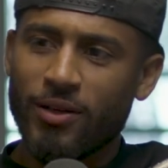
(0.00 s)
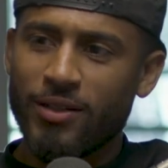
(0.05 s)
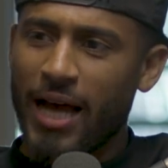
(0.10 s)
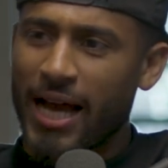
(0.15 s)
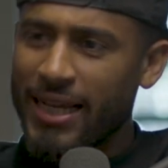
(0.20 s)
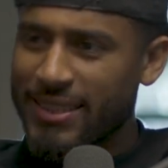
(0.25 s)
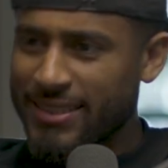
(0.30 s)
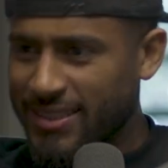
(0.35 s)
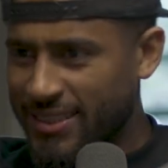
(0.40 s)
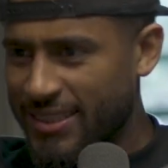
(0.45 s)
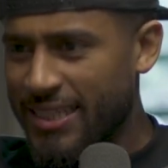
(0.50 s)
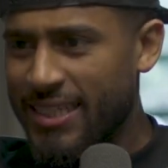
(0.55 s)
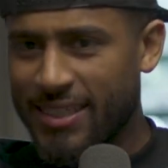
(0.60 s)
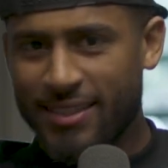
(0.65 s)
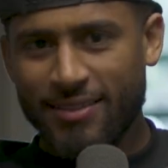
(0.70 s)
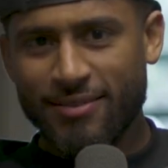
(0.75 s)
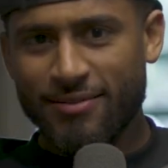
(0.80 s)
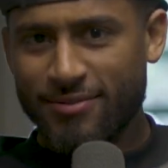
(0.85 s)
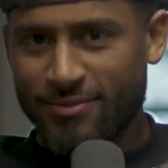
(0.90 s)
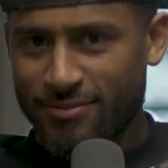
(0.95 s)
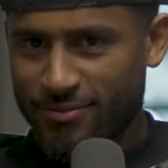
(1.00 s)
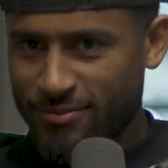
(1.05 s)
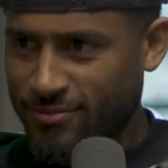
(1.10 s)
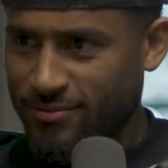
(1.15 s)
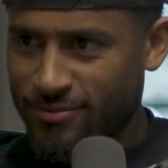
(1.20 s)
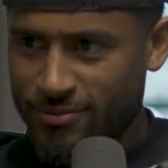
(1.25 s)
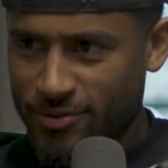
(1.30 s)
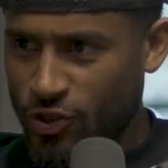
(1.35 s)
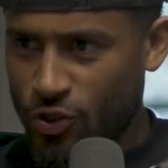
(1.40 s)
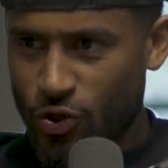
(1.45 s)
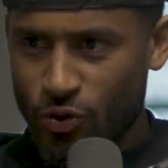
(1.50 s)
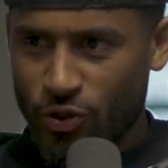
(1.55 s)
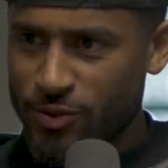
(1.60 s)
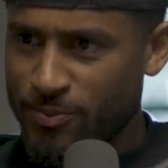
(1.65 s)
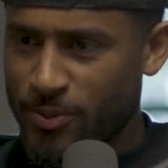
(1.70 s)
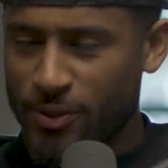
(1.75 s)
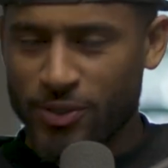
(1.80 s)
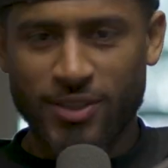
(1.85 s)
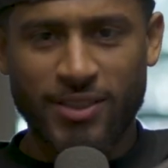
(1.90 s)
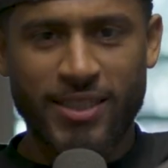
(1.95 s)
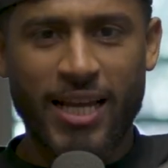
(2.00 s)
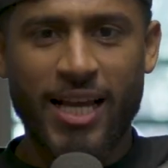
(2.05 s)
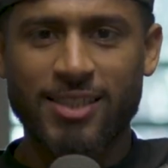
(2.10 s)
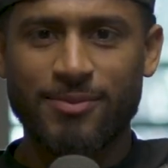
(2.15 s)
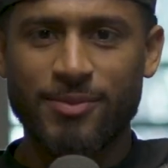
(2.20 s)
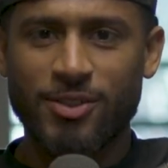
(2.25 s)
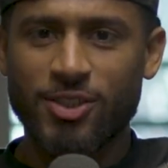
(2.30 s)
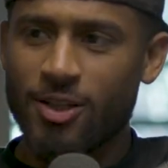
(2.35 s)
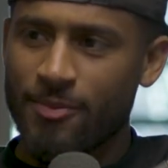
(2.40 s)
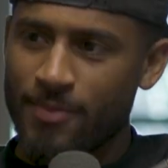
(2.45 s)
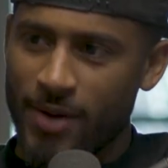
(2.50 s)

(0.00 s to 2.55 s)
I see it. This person's asking me something.